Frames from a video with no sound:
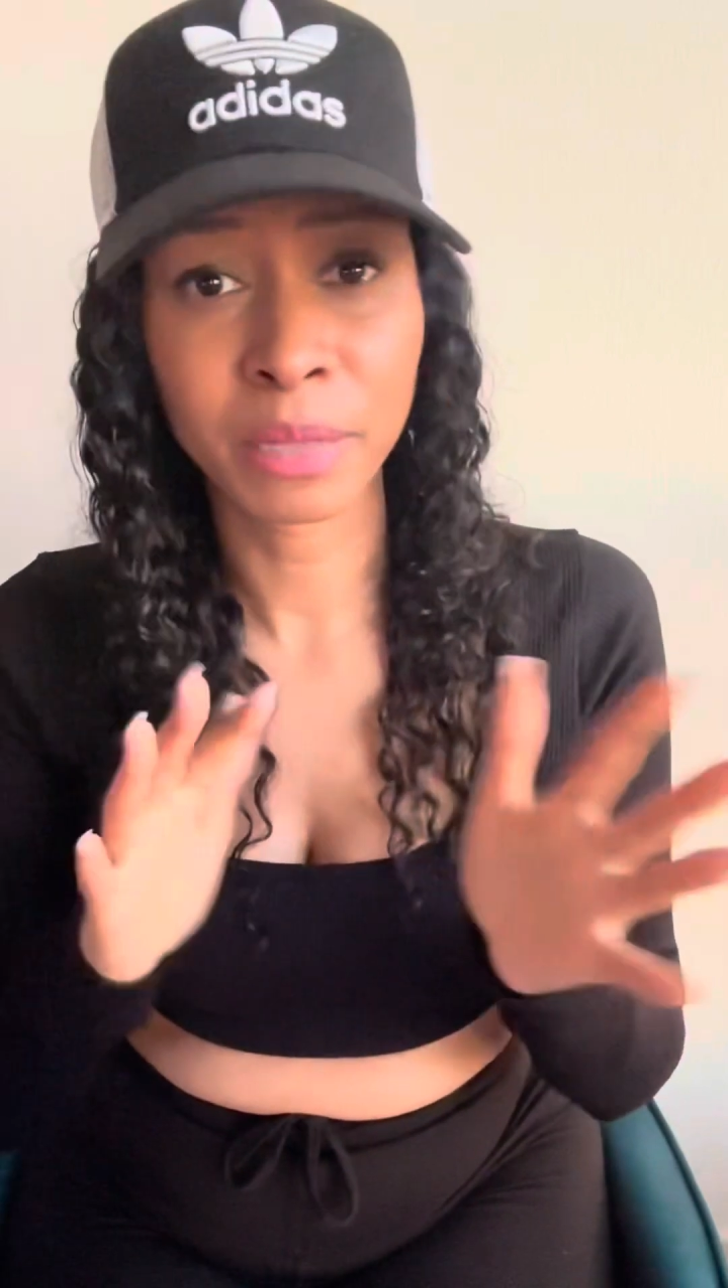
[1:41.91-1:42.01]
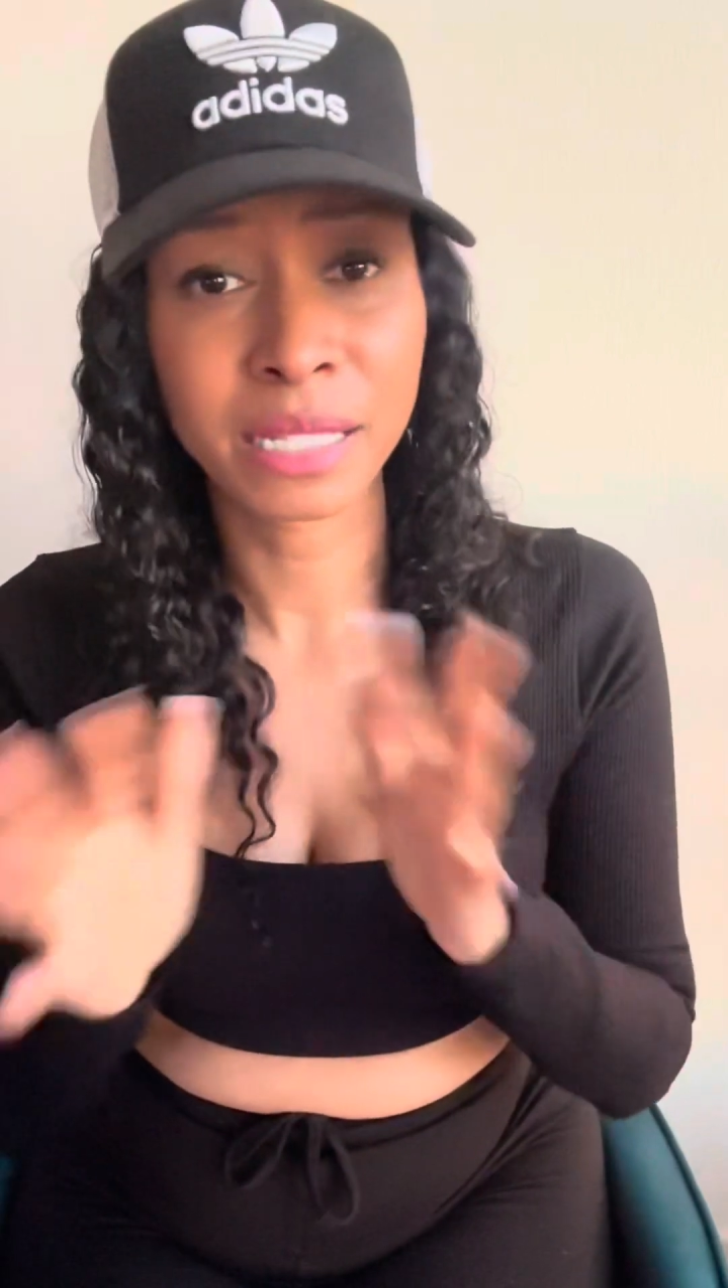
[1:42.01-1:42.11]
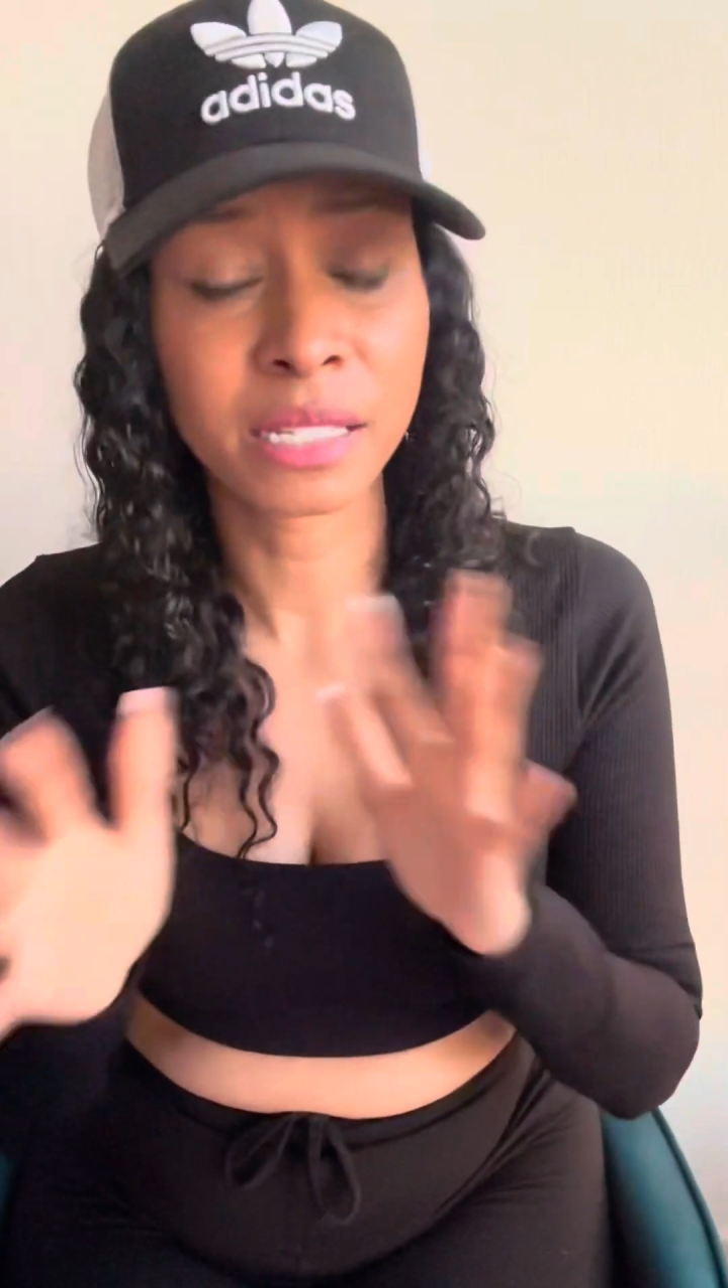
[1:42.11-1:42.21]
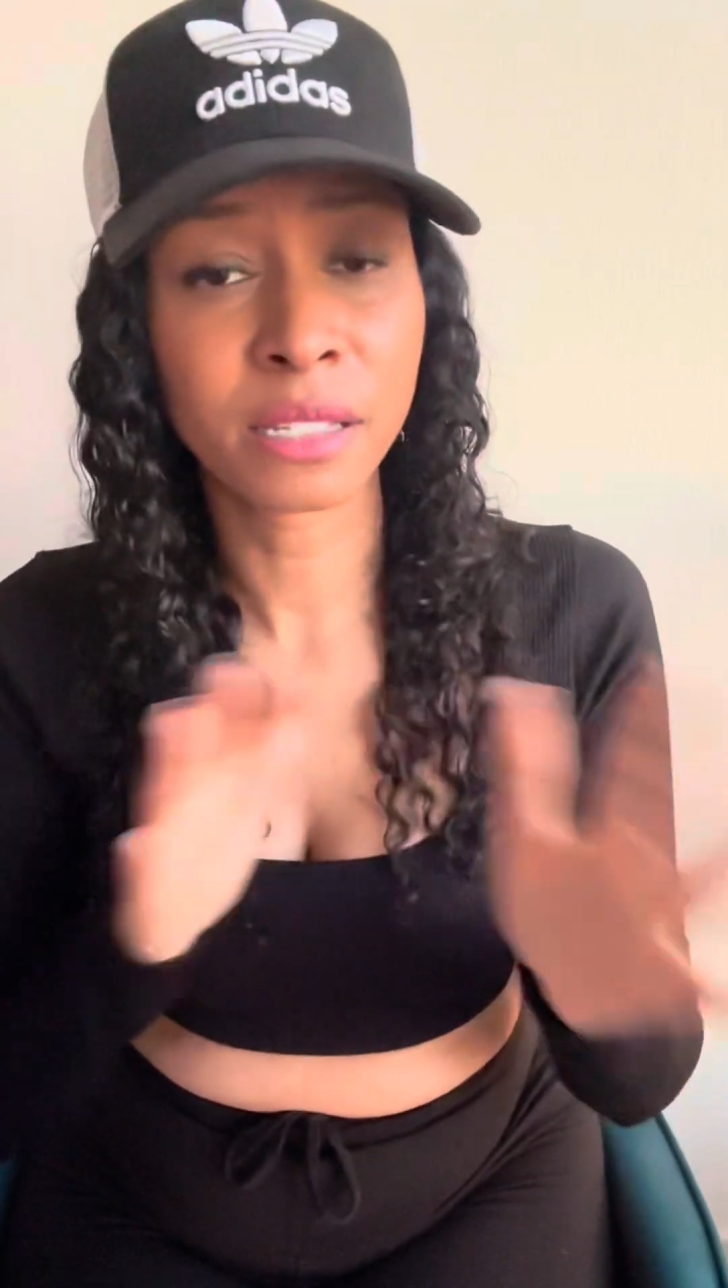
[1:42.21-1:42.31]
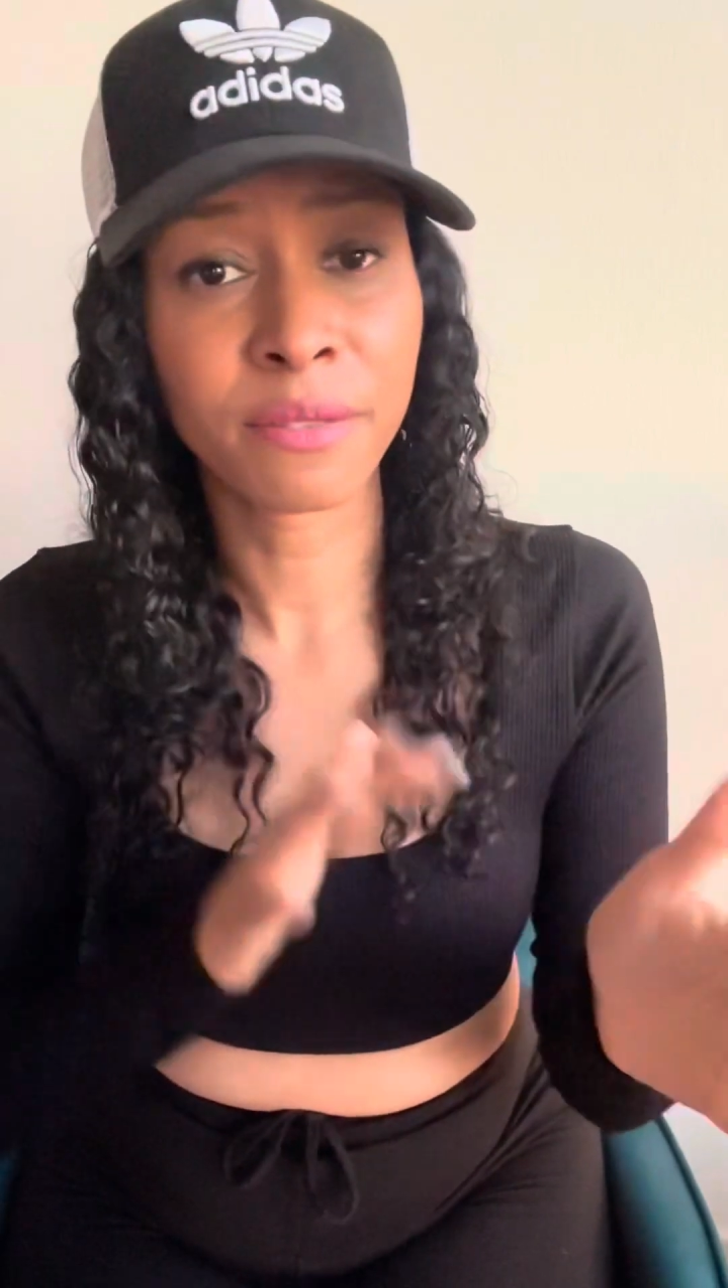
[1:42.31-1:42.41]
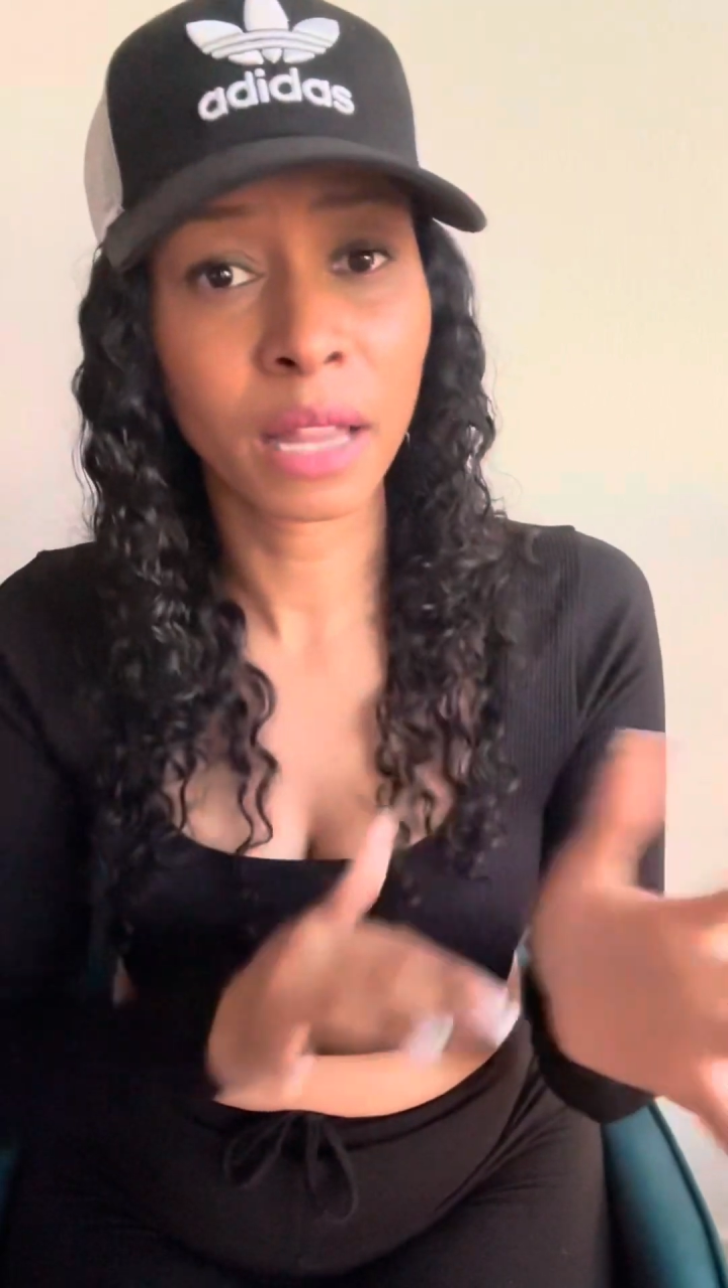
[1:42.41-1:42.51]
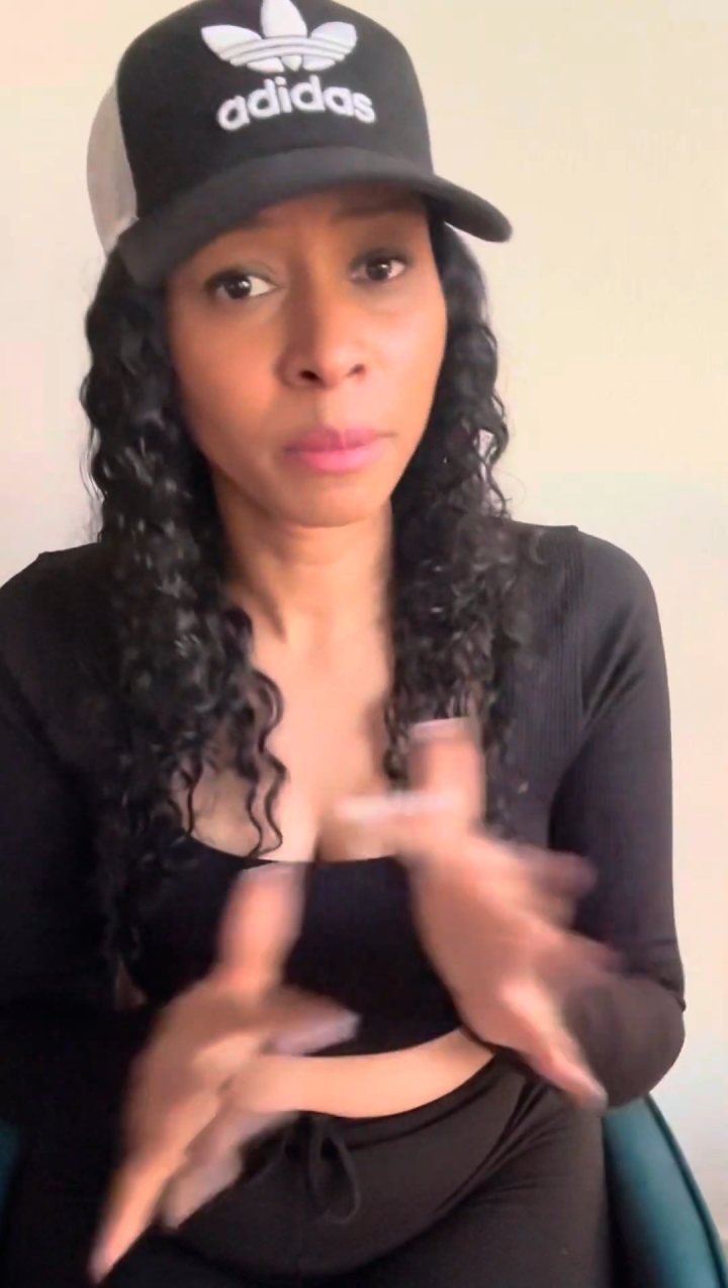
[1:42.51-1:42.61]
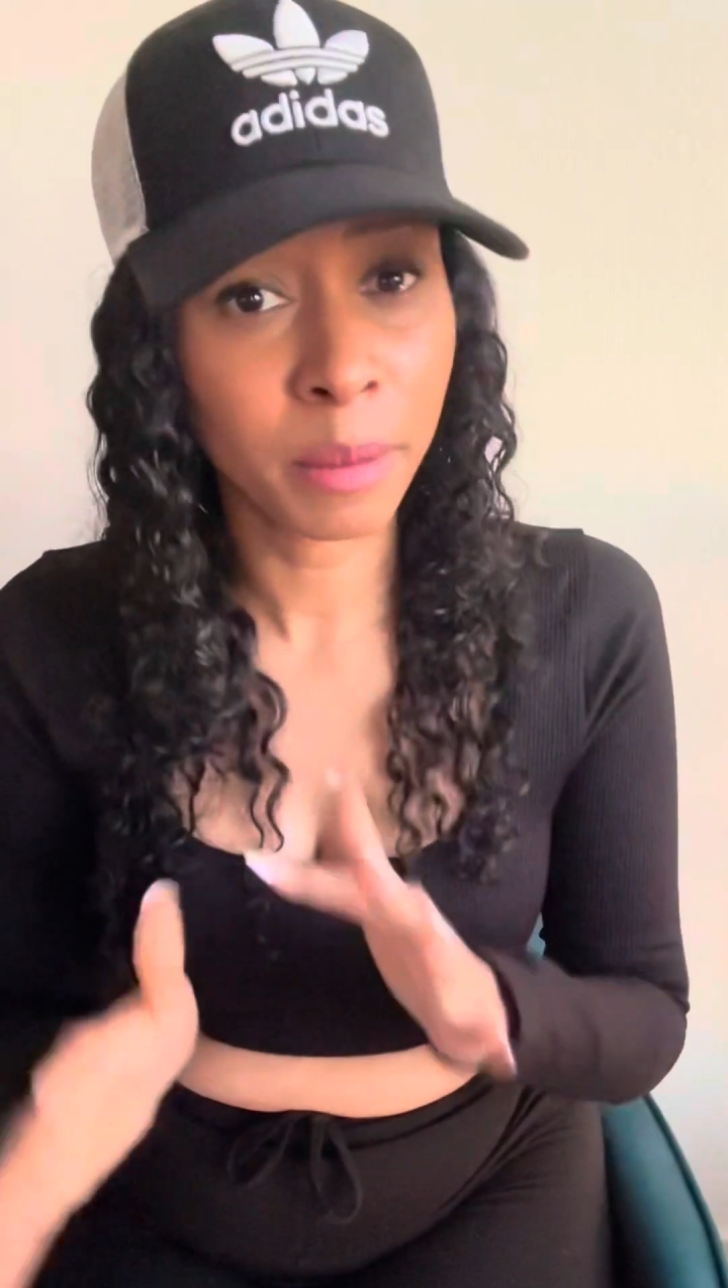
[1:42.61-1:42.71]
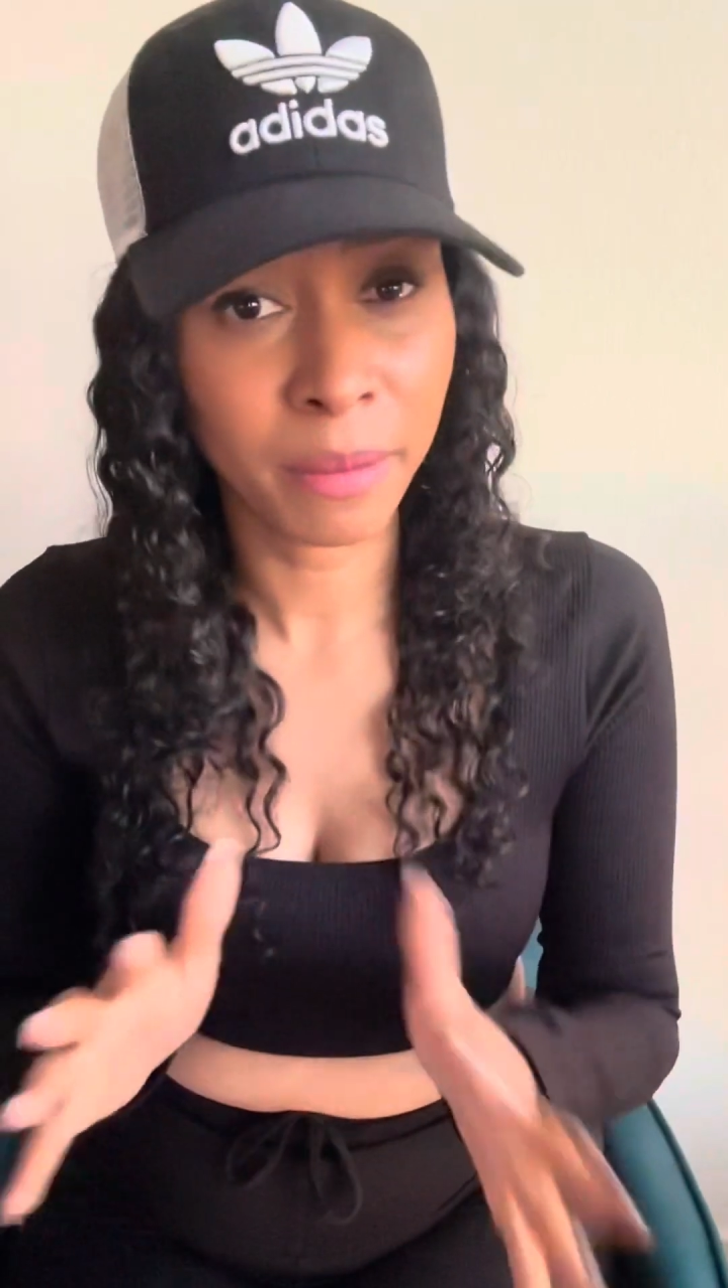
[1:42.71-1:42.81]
business development